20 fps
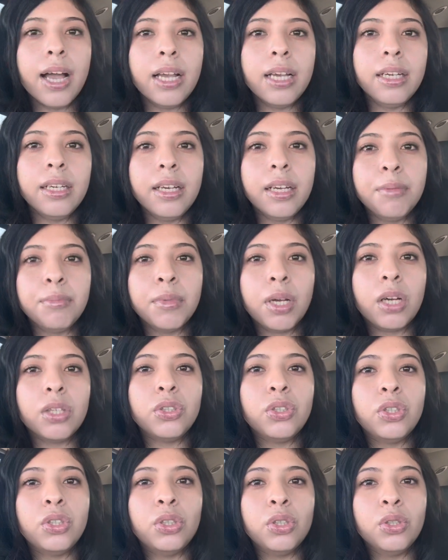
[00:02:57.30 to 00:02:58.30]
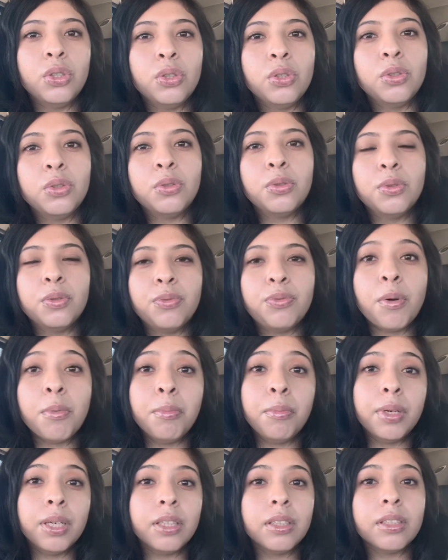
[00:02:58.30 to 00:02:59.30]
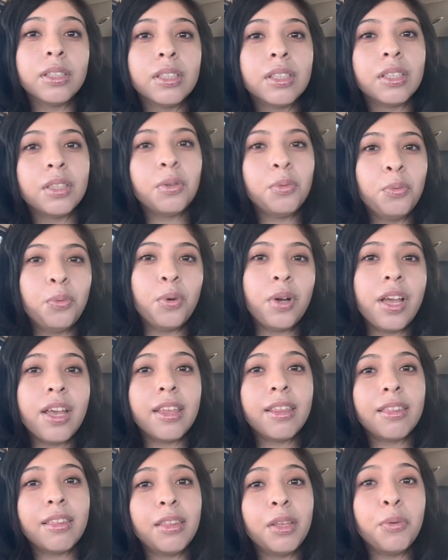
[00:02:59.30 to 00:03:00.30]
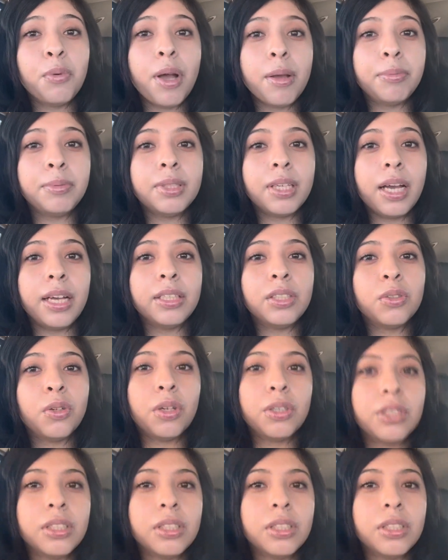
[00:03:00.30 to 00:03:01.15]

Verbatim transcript: am not too familiar with the website so I'll